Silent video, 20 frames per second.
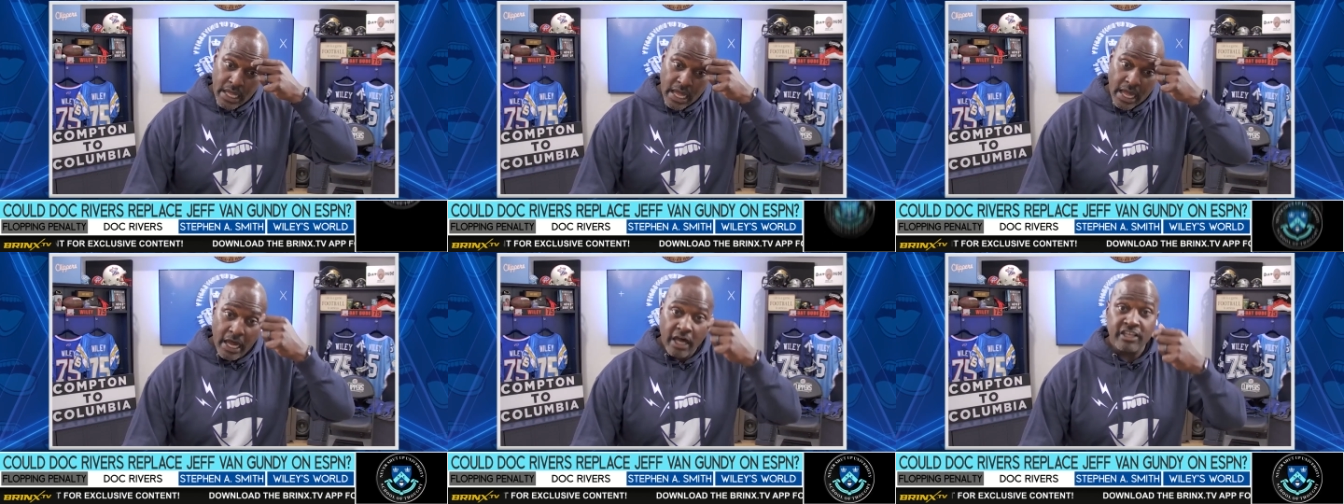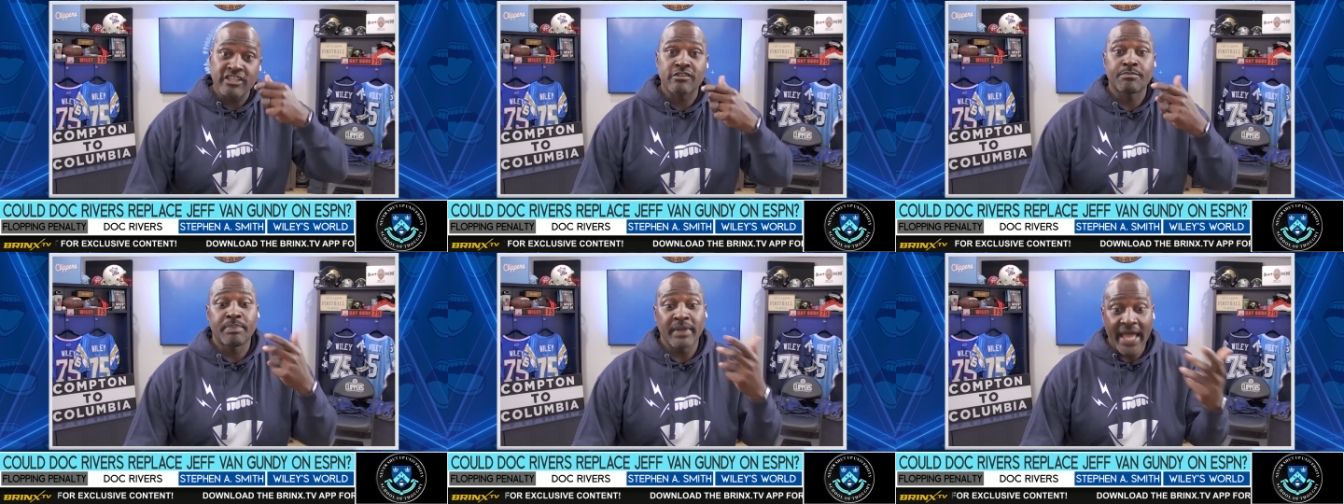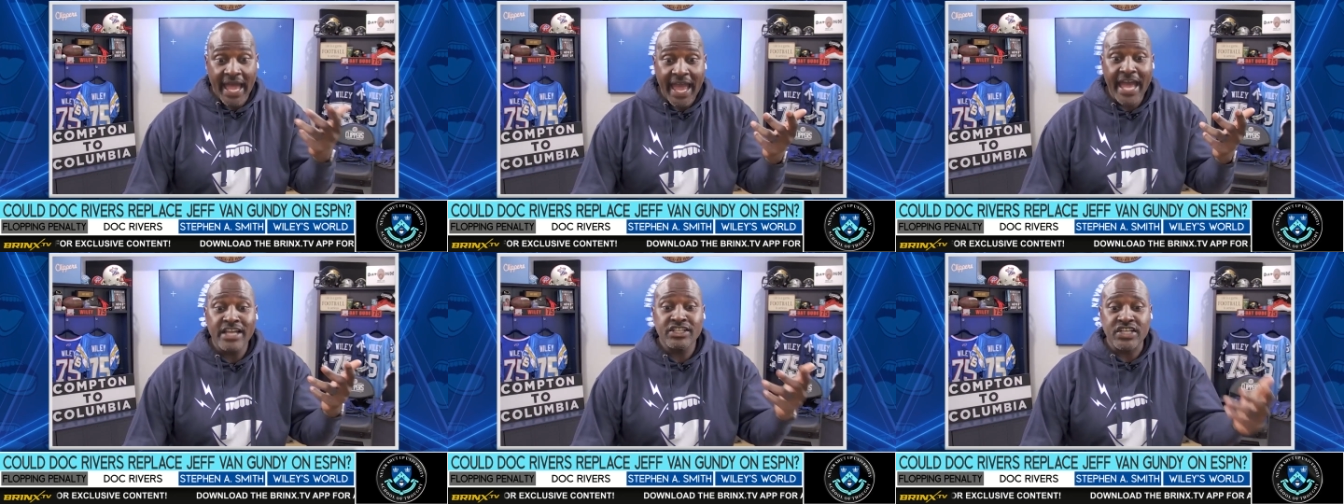Uh,
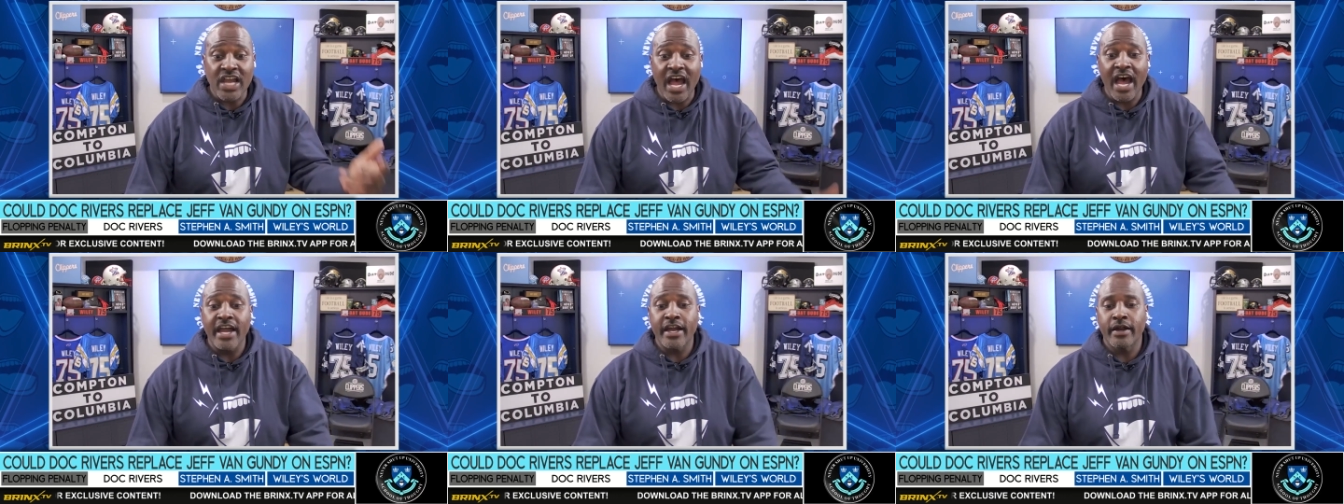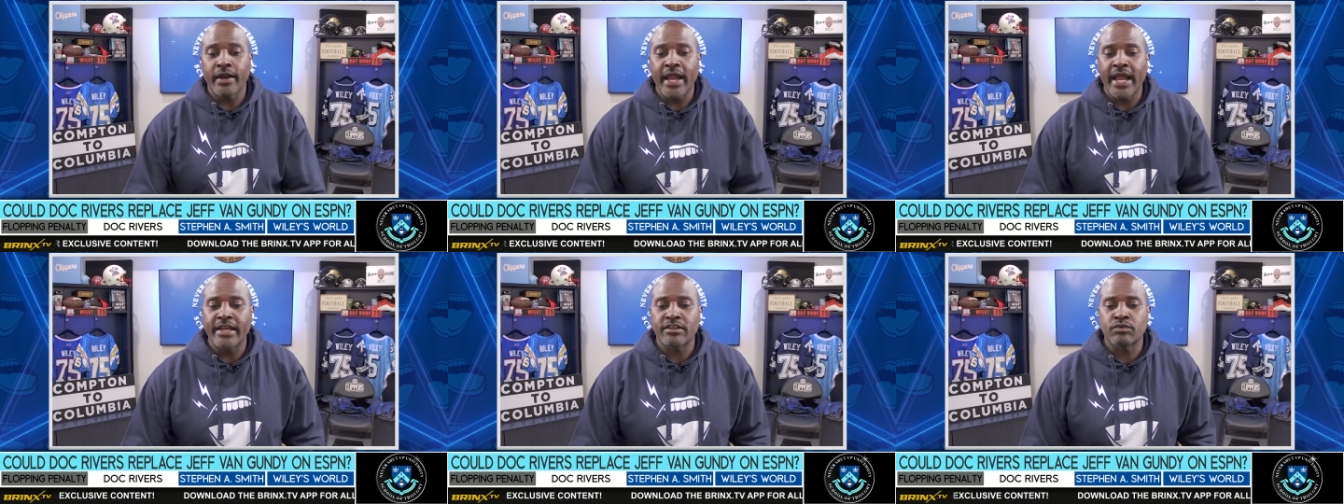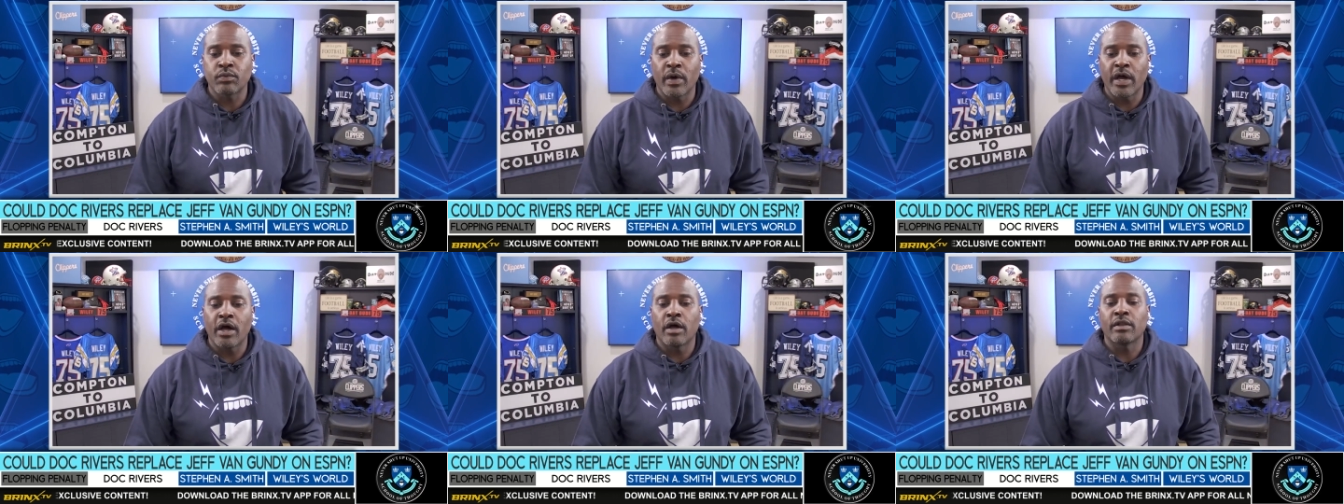splash hire
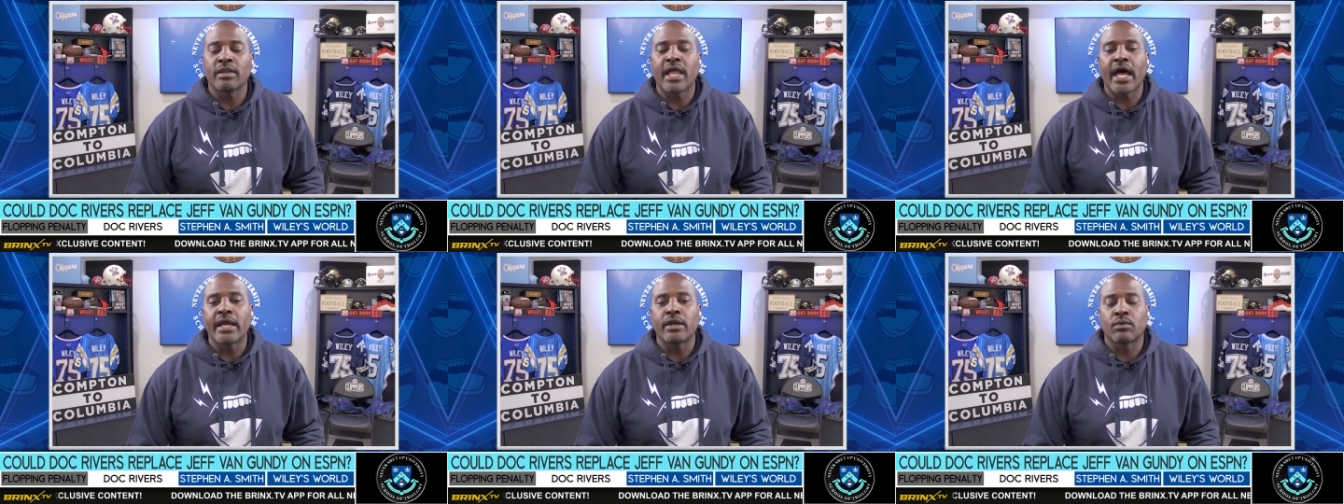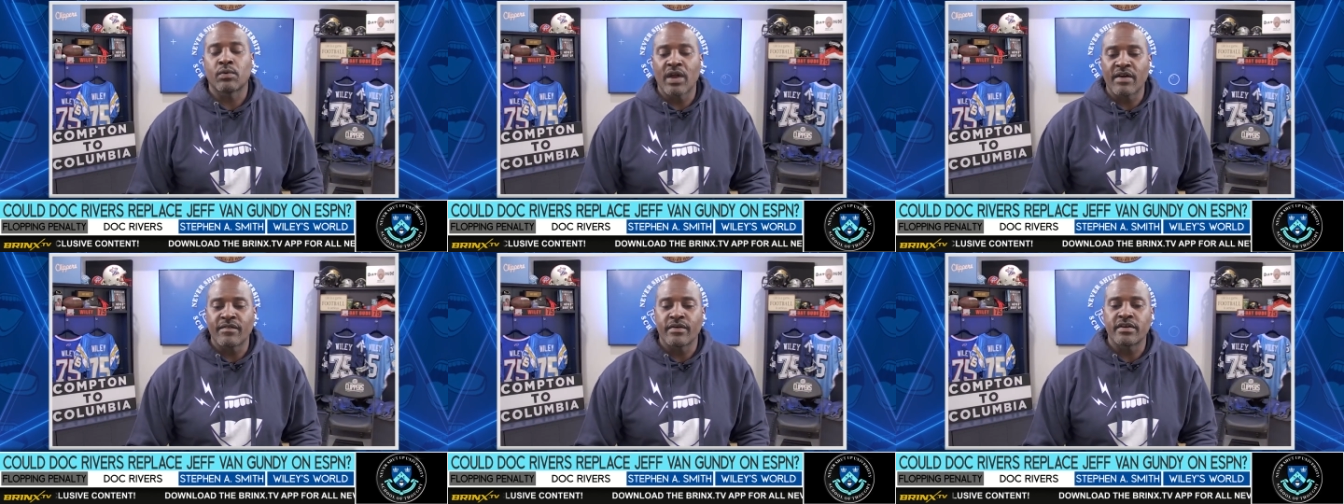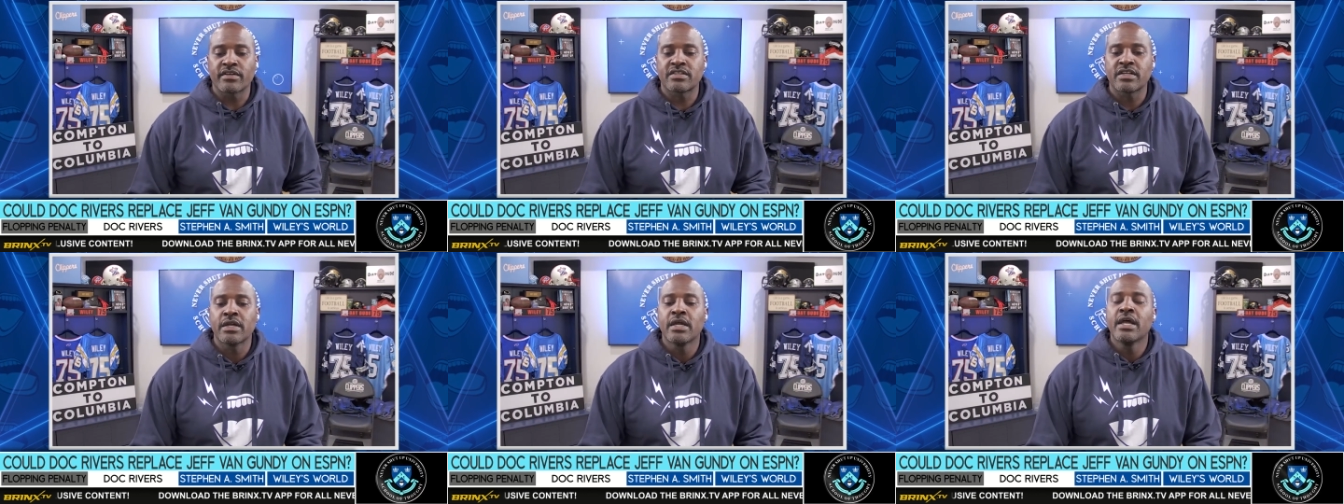as well, like
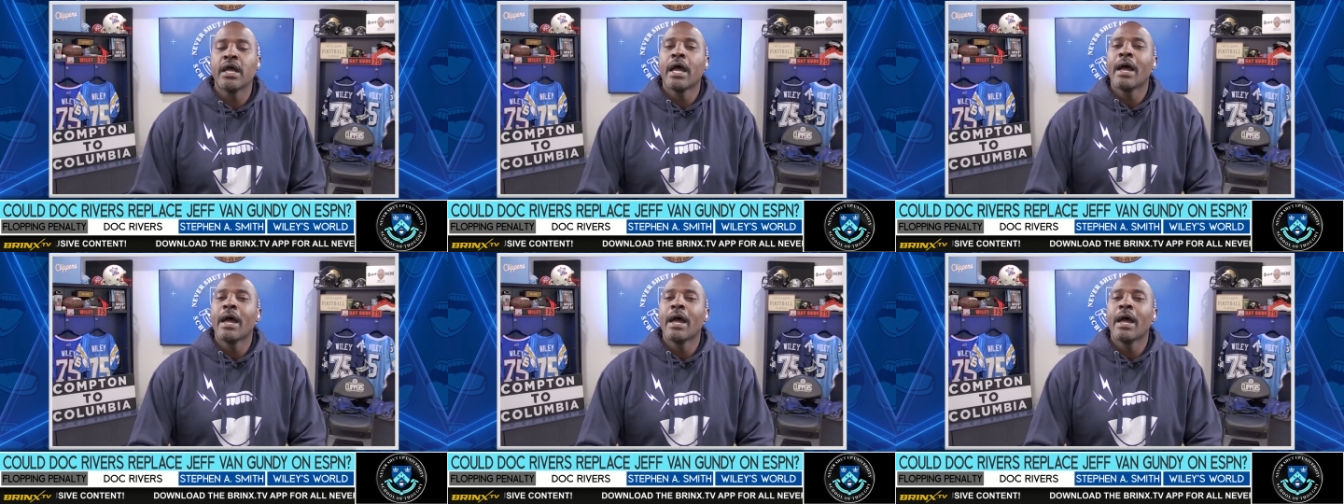Rivers,